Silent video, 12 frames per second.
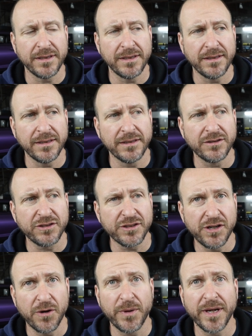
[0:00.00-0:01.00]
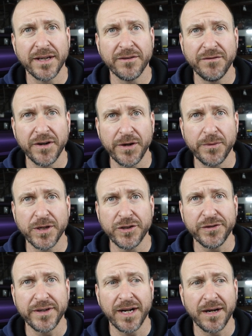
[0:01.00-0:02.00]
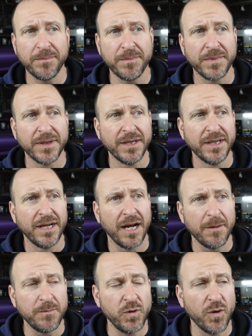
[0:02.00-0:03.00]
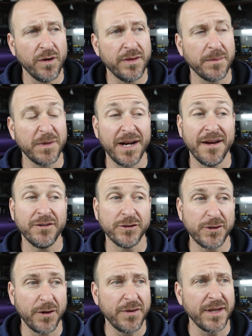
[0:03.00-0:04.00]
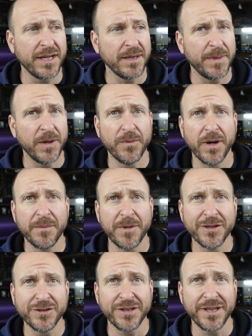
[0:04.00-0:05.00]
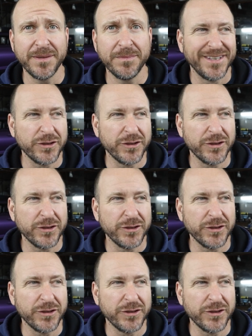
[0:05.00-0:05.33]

It's snowing and very wintry up north. I'm gonna have to start thinking about where I'm gonna sleep.